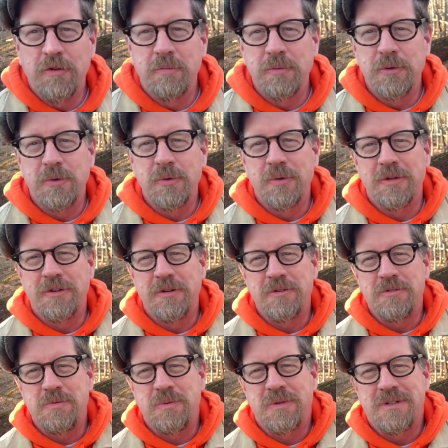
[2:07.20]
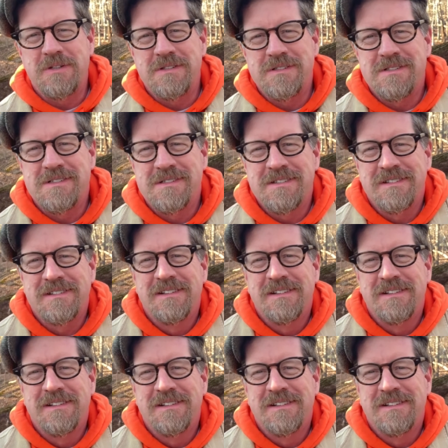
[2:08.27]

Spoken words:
mood in those words,